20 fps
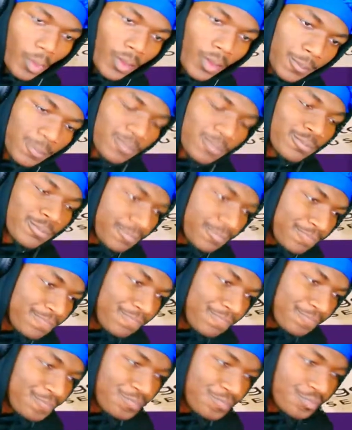Led the
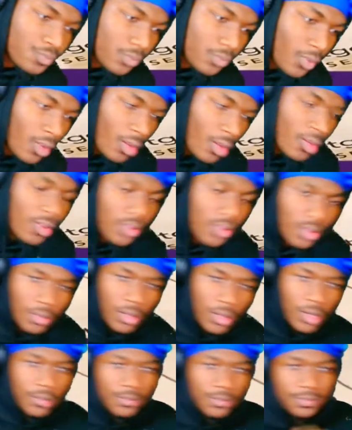entire league in
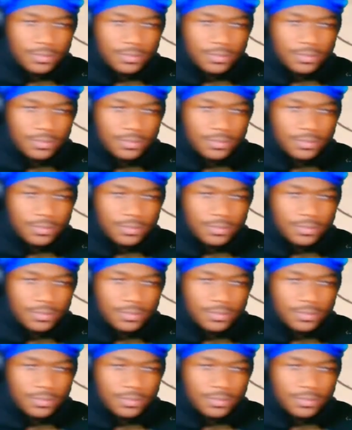assists